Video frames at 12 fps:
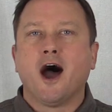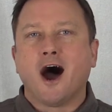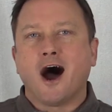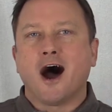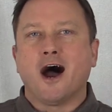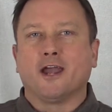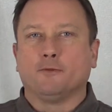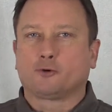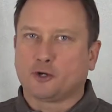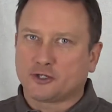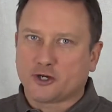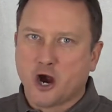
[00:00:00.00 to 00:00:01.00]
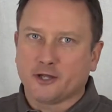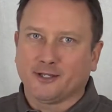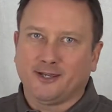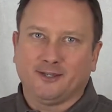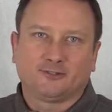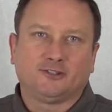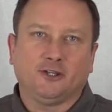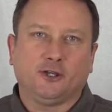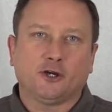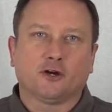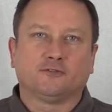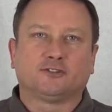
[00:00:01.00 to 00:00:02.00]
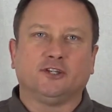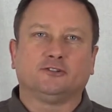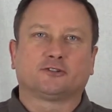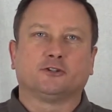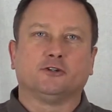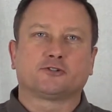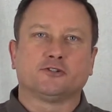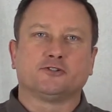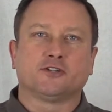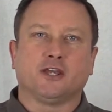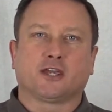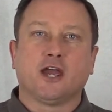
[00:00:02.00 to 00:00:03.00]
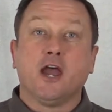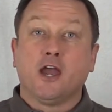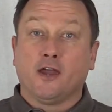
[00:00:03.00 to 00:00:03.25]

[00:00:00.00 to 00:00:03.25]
Hi, I'm Chris Conley, CEO of C Solutions Inc.